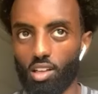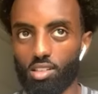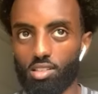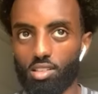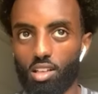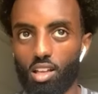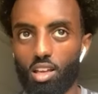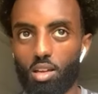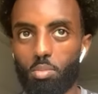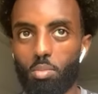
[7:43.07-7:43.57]

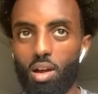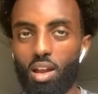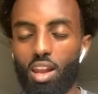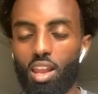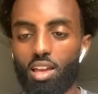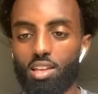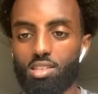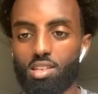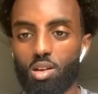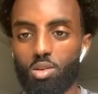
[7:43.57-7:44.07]
It's like my
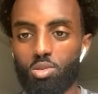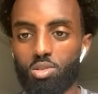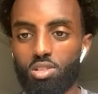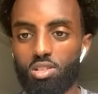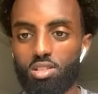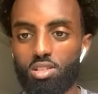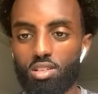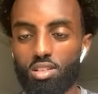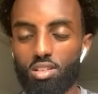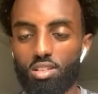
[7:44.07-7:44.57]

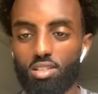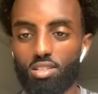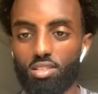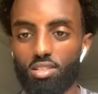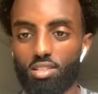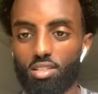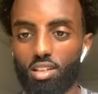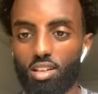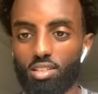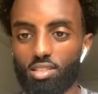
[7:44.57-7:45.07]
lighthouse.
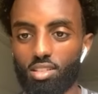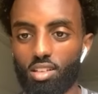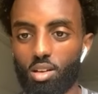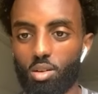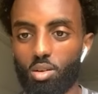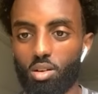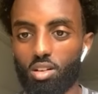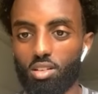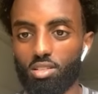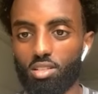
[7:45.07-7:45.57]
That's
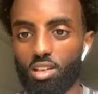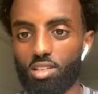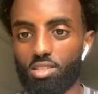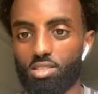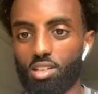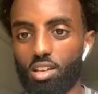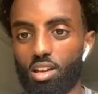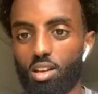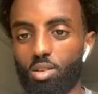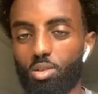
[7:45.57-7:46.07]
how
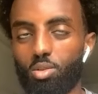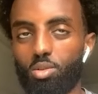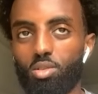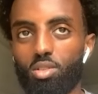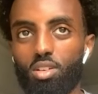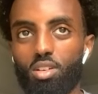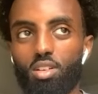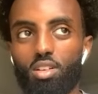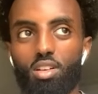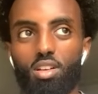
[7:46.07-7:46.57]
that's how
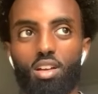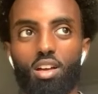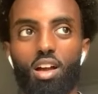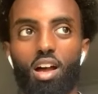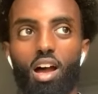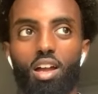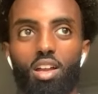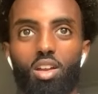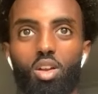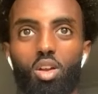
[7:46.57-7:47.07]

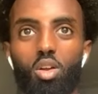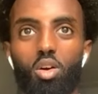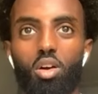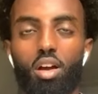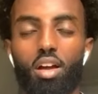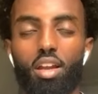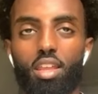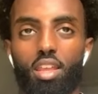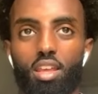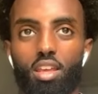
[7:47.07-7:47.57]
I
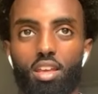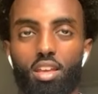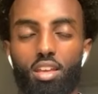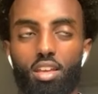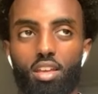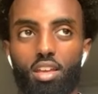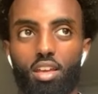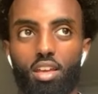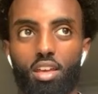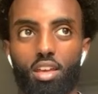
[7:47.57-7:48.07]
look at it,
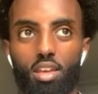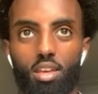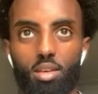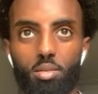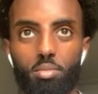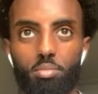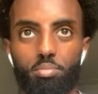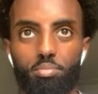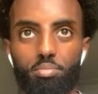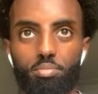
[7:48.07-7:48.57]

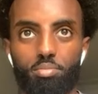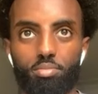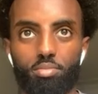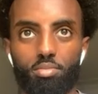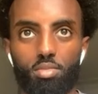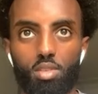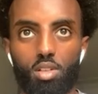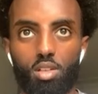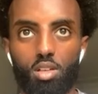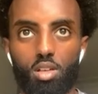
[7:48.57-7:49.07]
um,
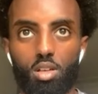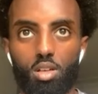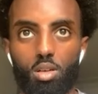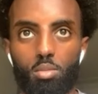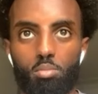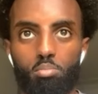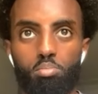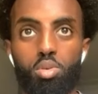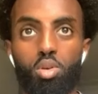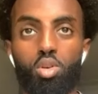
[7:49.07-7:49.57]

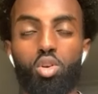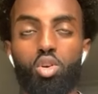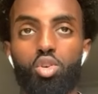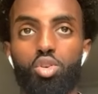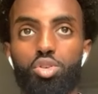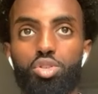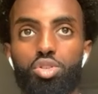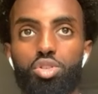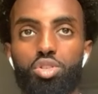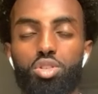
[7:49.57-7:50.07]

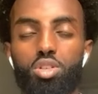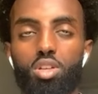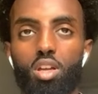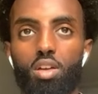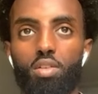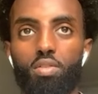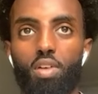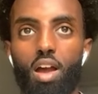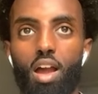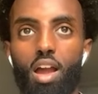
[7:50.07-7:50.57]
because
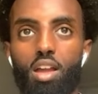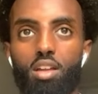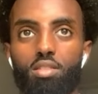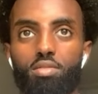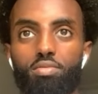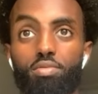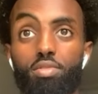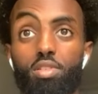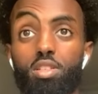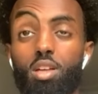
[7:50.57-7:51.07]
if I,
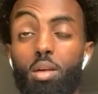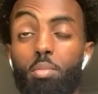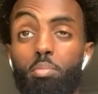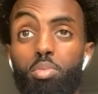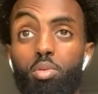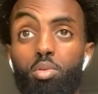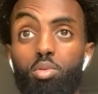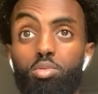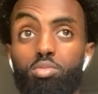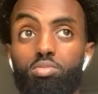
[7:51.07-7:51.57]
for
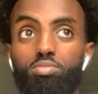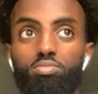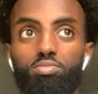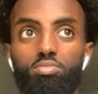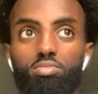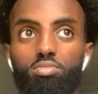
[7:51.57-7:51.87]
example